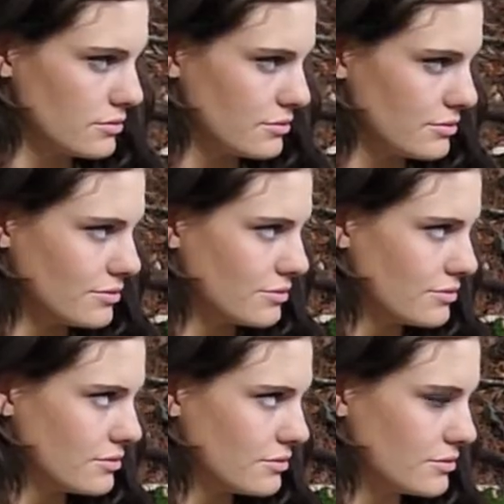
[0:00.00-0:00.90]

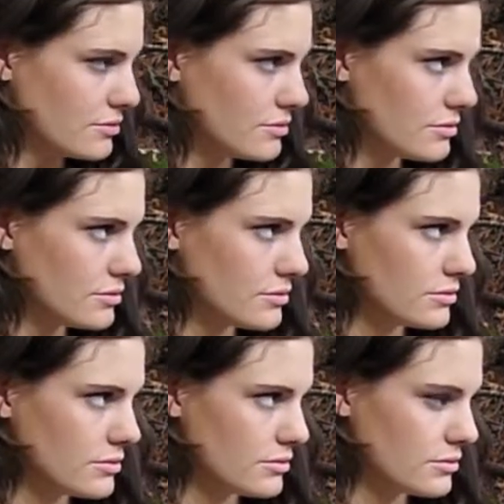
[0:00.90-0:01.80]

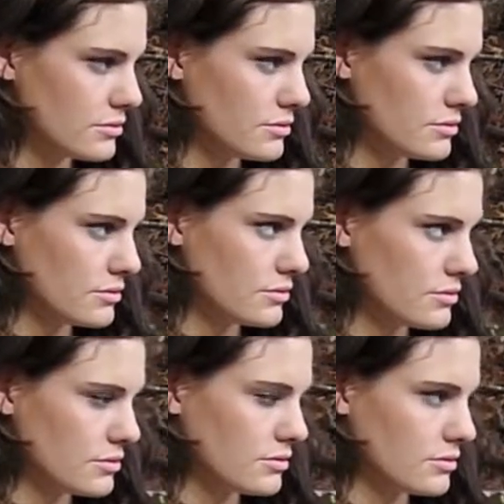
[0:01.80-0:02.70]

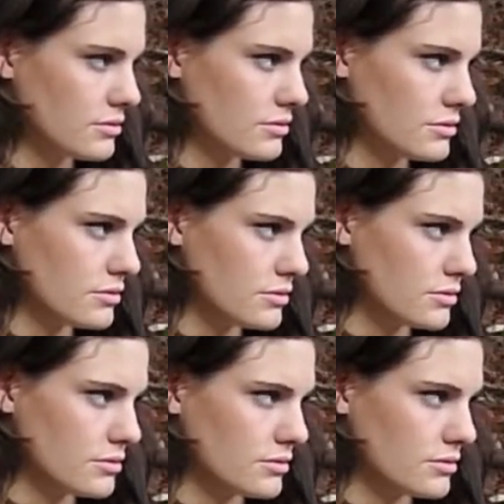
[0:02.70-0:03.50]
This person isn't speaking.